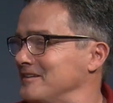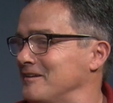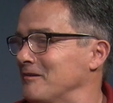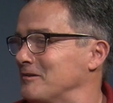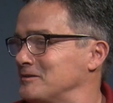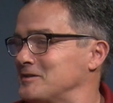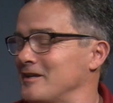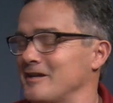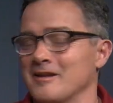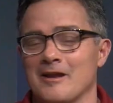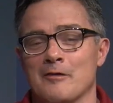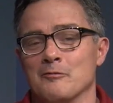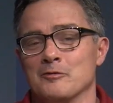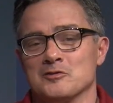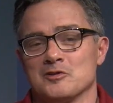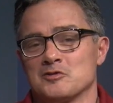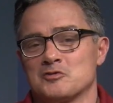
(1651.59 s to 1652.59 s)
It
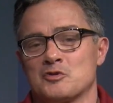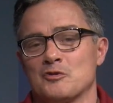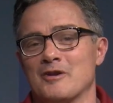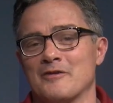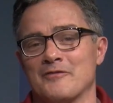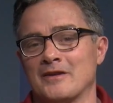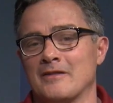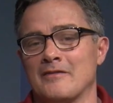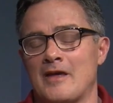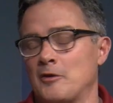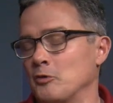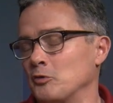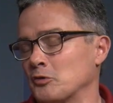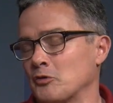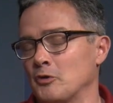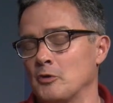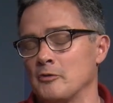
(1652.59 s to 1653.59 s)
was just terrific, and that
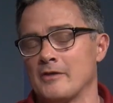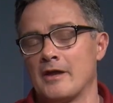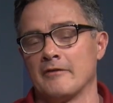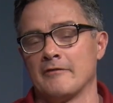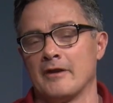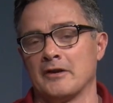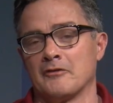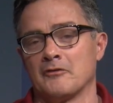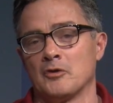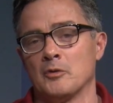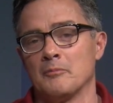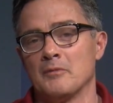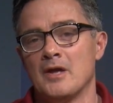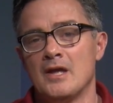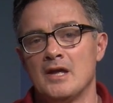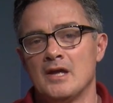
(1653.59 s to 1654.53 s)
whole crew, that group.